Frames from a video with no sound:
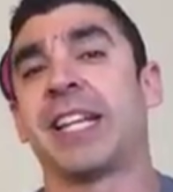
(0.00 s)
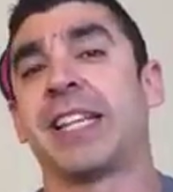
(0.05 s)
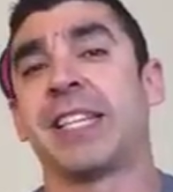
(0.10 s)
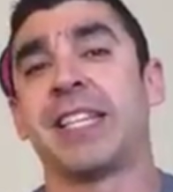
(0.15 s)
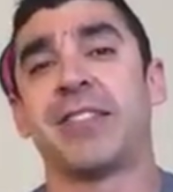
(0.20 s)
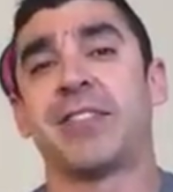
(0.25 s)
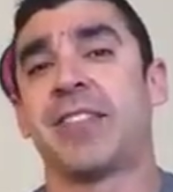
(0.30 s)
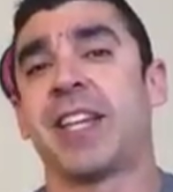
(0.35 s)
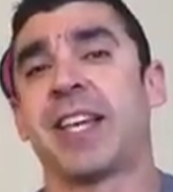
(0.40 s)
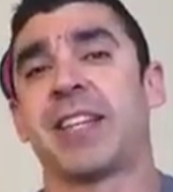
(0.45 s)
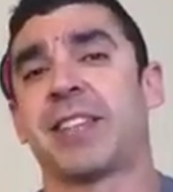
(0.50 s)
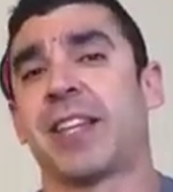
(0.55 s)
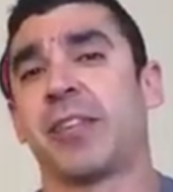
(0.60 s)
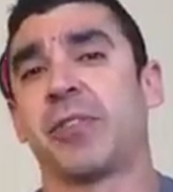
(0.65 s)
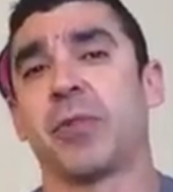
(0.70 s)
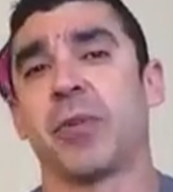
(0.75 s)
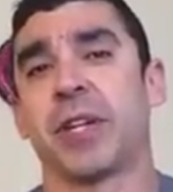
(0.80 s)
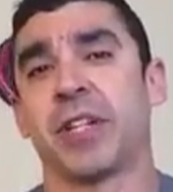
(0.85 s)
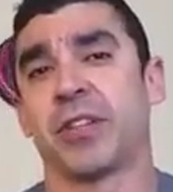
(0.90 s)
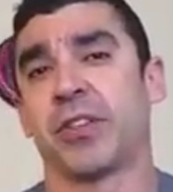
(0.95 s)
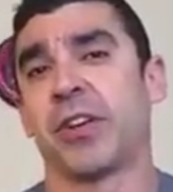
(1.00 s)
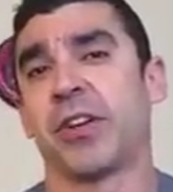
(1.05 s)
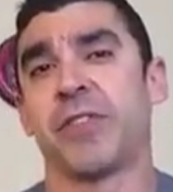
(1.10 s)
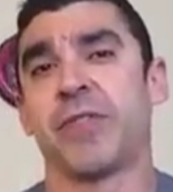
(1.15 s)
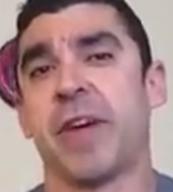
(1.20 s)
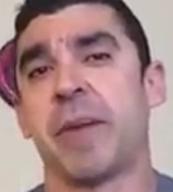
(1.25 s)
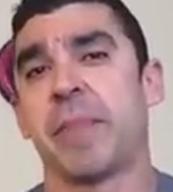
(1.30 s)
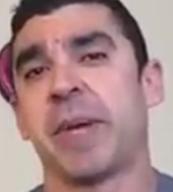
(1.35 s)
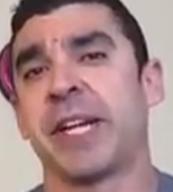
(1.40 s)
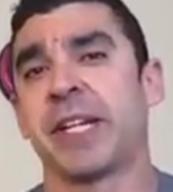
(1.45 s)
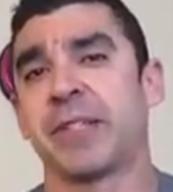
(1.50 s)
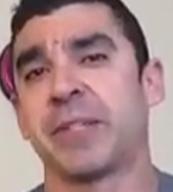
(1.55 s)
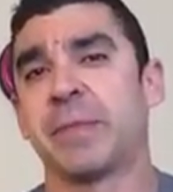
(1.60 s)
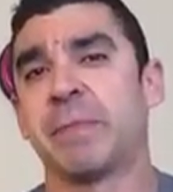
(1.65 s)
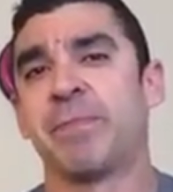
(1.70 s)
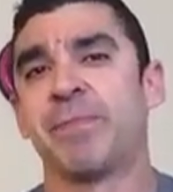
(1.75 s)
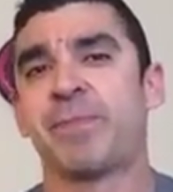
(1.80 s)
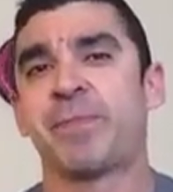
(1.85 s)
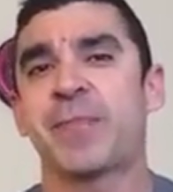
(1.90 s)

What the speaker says: And these days, I do it in 35 minutes.